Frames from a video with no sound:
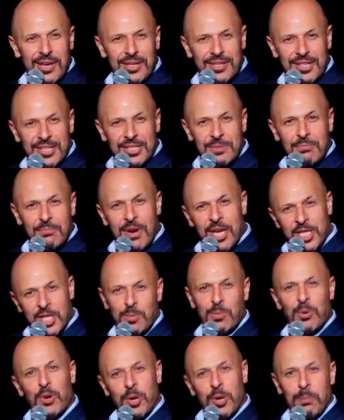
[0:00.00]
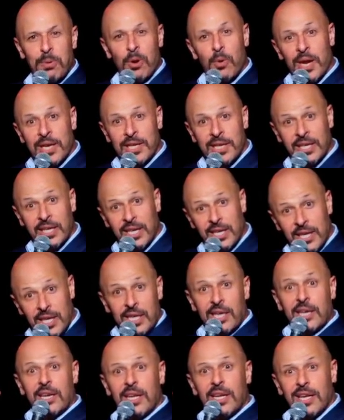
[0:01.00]
It is much more poetic
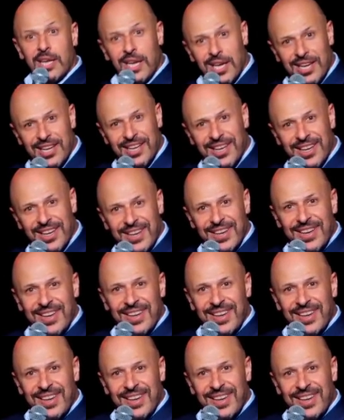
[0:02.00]
in Hindi.